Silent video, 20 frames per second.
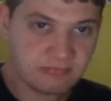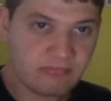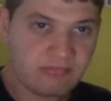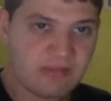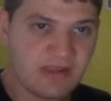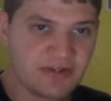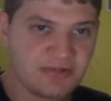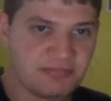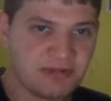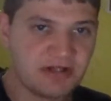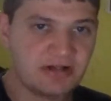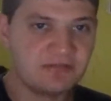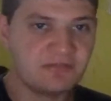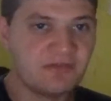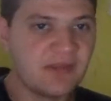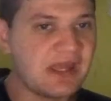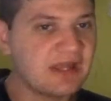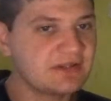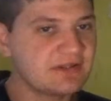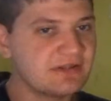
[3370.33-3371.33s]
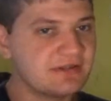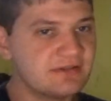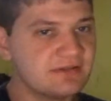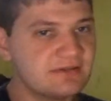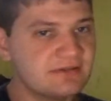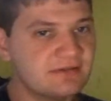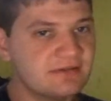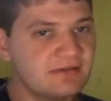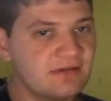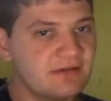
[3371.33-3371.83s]
As a matter of fact,
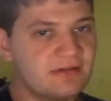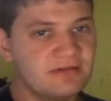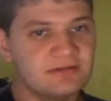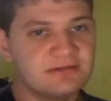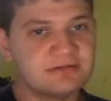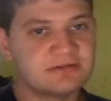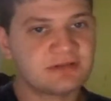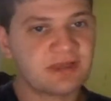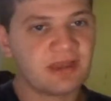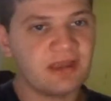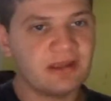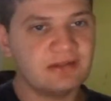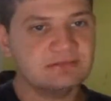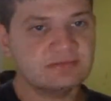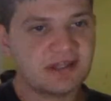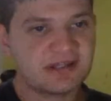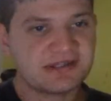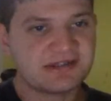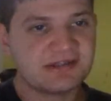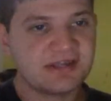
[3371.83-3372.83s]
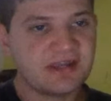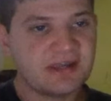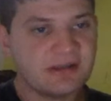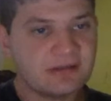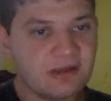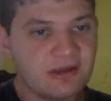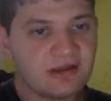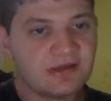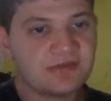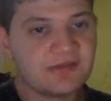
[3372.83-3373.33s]
let's take a
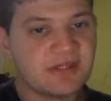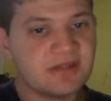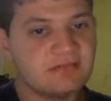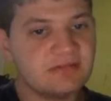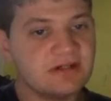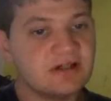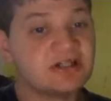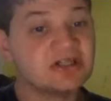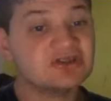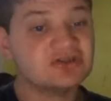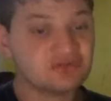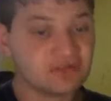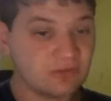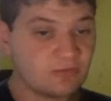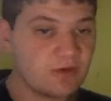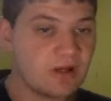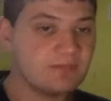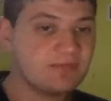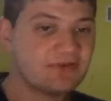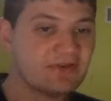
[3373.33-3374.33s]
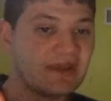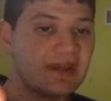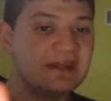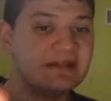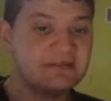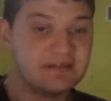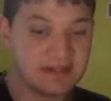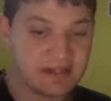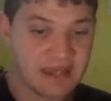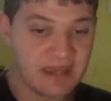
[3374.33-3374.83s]
look at the American Dream website
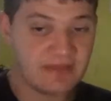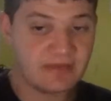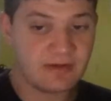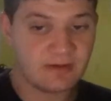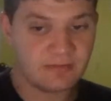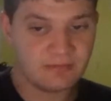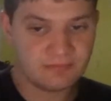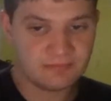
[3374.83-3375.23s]
together.